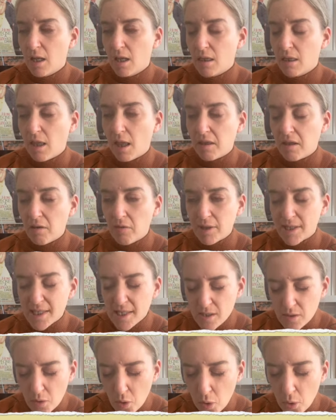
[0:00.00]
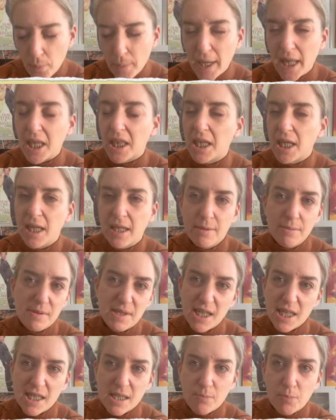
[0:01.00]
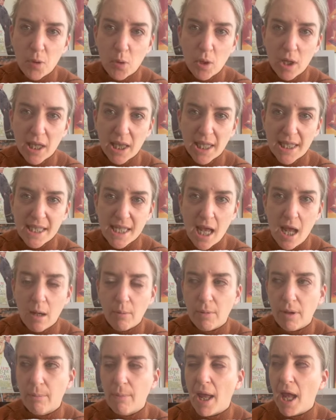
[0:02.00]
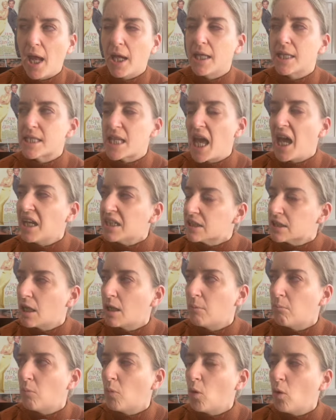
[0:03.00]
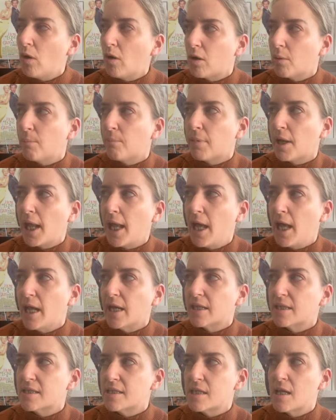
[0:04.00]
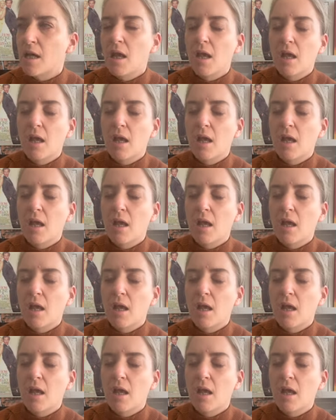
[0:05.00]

that there are so many themes explored in this album, and it's actually more complex